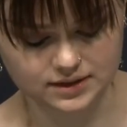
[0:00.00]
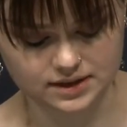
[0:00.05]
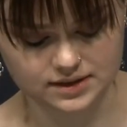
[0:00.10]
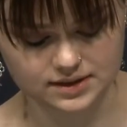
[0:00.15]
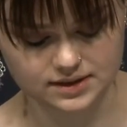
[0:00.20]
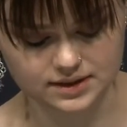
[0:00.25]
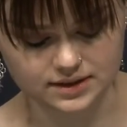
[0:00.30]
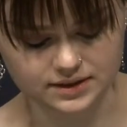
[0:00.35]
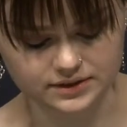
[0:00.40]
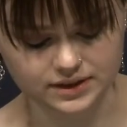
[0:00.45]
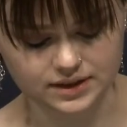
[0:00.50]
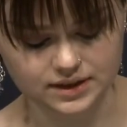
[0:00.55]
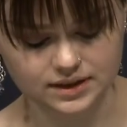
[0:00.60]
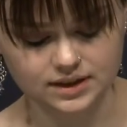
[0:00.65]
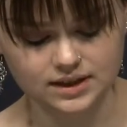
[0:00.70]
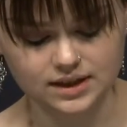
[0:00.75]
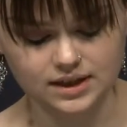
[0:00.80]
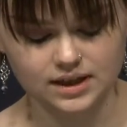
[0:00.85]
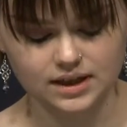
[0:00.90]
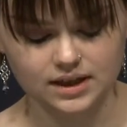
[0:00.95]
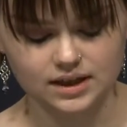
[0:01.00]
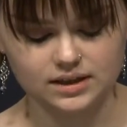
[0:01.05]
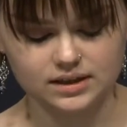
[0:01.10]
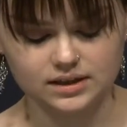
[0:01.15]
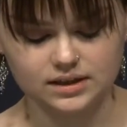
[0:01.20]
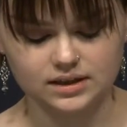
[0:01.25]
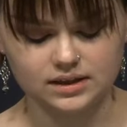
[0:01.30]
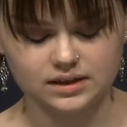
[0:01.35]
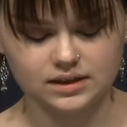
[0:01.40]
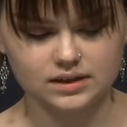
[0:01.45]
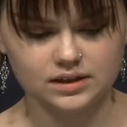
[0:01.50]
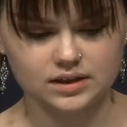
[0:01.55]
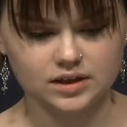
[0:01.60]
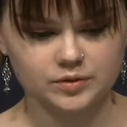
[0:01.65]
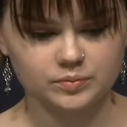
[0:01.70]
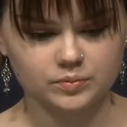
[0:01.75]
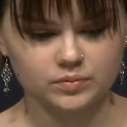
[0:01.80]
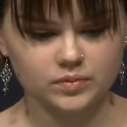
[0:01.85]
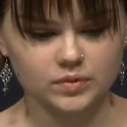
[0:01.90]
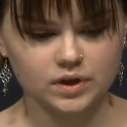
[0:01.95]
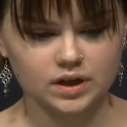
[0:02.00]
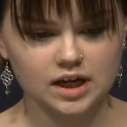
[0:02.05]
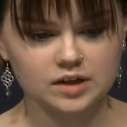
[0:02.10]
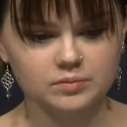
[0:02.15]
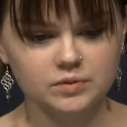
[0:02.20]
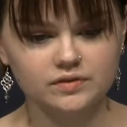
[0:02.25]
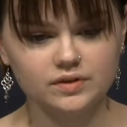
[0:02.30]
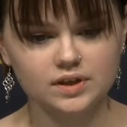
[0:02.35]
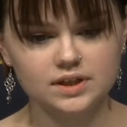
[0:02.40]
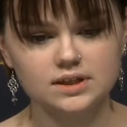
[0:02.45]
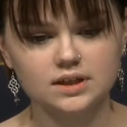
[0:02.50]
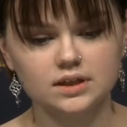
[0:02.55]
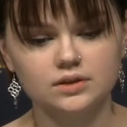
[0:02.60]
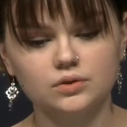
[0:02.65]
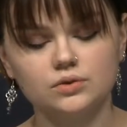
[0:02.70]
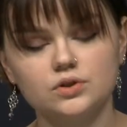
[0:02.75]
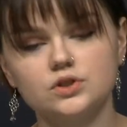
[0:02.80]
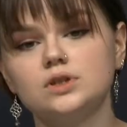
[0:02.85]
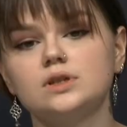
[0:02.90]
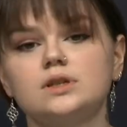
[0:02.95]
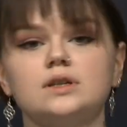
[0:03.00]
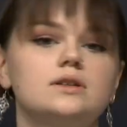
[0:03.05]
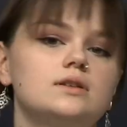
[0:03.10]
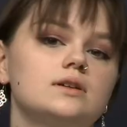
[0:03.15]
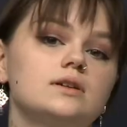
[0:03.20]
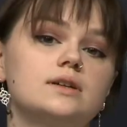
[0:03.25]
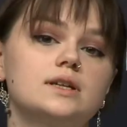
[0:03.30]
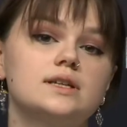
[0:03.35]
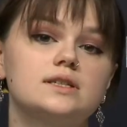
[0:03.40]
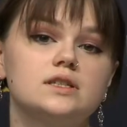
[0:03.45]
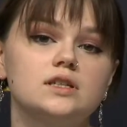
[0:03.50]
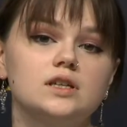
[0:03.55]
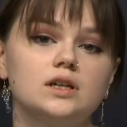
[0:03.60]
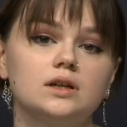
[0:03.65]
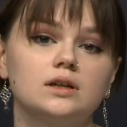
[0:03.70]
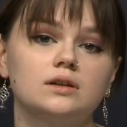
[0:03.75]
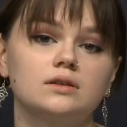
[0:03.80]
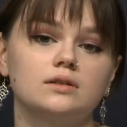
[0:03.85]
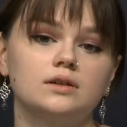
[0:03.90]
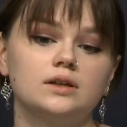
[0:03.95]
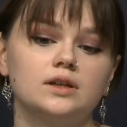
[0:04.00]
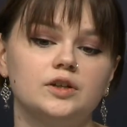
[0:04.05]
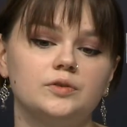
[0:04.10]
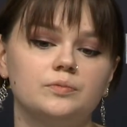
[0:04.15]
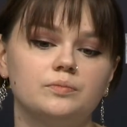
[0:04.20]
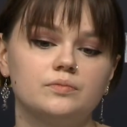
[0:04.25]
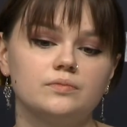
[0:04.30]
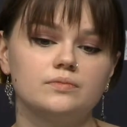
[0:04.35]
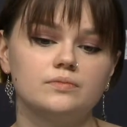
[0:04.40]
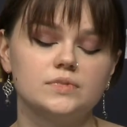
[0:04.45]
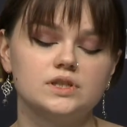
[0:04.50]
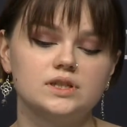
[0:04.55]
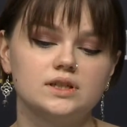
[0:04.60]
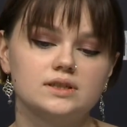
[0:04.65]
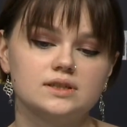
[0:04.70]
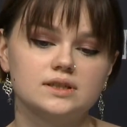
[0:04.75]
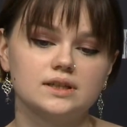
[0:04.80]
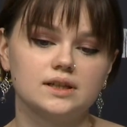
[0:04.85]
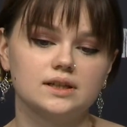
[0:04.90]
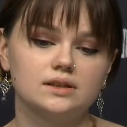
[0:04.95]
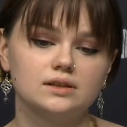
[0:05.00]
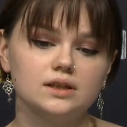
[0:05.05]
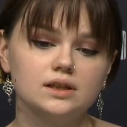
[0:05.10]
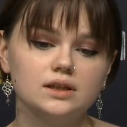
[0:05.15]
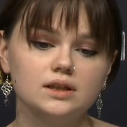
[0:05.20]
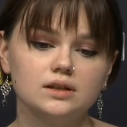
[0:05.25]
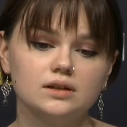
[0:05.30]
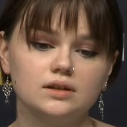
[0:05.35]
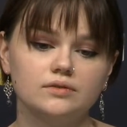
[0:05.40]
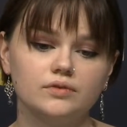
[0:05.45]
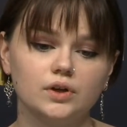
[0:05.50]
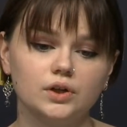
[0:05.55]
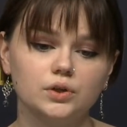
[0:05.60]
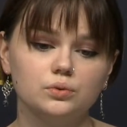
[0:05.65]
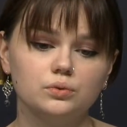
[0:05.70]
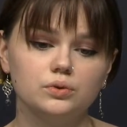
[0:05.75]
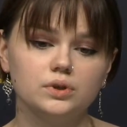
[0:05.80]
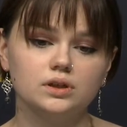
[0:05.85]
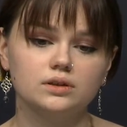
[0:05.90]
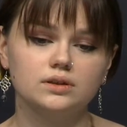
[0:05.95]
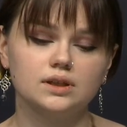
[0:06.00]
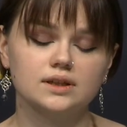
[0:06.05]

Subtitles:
And that narratives have become very strong in Germany since